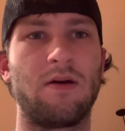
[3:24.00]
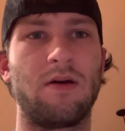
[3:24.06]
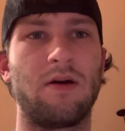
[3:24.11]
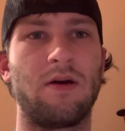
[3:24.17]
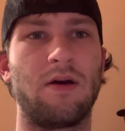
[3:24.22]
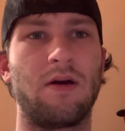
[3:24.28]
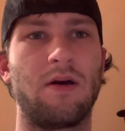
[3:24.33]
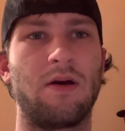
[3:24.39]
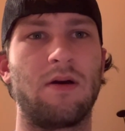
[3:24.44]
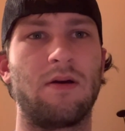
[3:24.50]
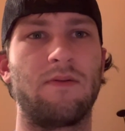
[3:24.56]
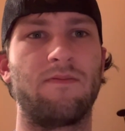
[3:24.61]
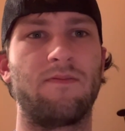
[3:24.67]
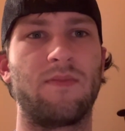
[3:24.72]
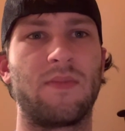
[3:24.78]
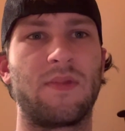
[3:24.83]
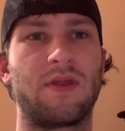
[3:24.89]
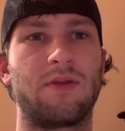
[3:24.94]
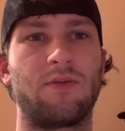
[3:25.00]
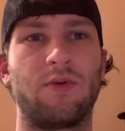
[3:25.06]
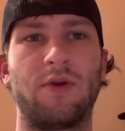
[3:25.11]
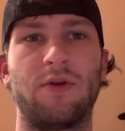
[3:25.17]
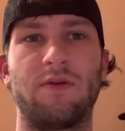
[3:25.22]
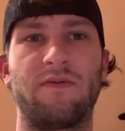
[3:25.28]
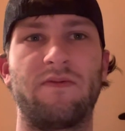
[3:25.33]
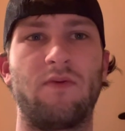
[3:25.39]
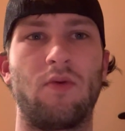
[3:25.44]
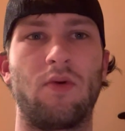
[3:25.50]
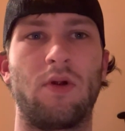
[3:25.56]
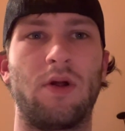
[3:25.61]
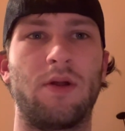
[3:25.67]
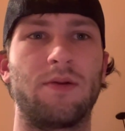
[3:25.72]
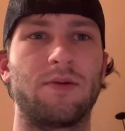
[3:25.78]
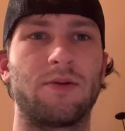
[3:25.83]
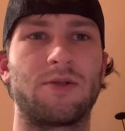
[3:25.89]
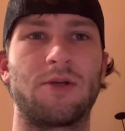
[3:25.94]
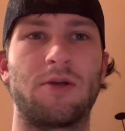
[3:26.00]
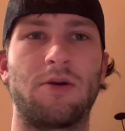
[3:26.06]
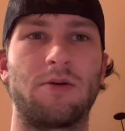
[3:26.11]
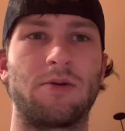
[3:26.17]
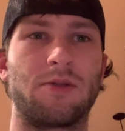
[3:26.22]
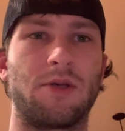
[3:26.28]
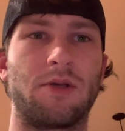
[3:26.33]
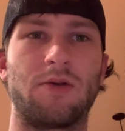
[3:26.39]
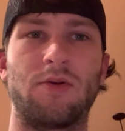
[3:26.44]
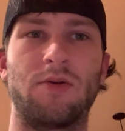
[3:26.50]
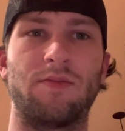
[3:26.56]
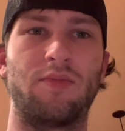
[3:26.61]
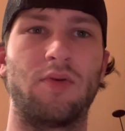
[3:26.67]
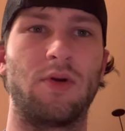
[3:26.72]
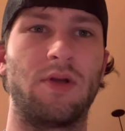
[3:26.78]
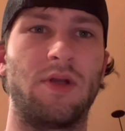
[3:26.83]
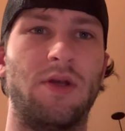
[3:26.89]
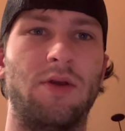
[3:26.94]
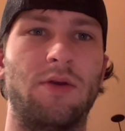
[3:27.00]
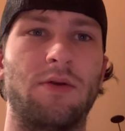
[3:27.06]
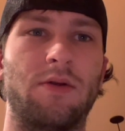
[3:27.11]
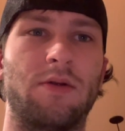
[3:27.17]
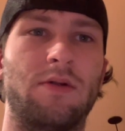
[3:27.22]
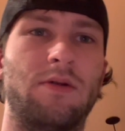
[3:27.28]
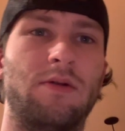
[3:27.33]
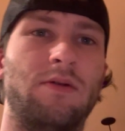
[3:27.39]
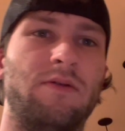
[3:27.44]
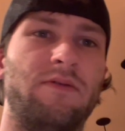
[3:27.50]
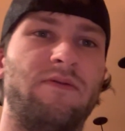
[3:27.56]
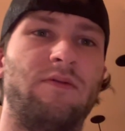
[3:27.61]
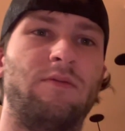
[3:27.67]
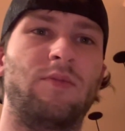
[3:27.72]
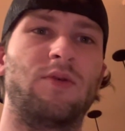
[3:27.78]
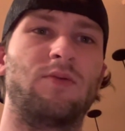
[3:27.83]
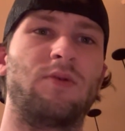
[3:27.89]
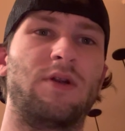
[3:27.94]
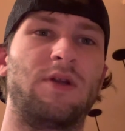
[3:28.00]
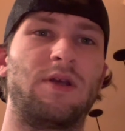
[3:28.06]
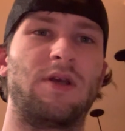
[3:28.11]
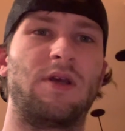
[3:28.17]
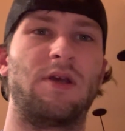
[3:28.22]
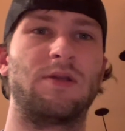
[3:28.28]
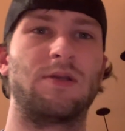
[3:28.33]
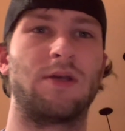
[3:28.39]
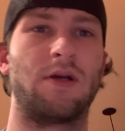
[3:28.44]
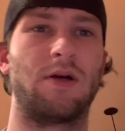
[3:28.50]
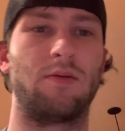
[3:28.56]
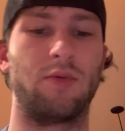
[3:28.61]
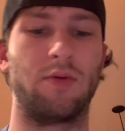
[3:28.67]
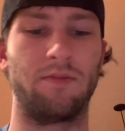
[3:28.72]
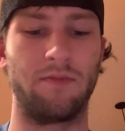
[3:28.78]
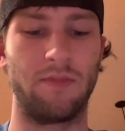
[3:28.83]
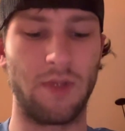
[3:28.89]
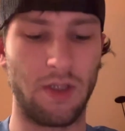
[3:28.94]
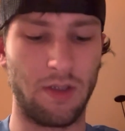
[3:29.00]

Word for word: uh, three or four other songs I could have put here from the Renegades album,